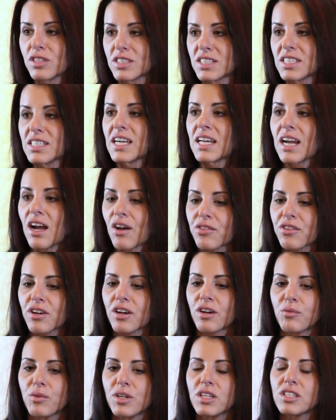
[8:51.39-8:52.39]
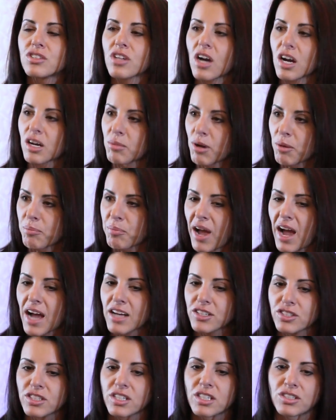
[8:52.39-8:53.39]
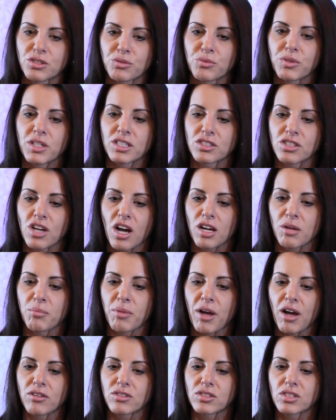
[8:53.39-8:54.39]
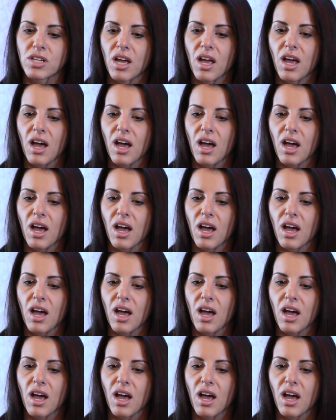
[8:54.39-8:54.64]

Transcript: is to get out there and really talk about passion and to really talk about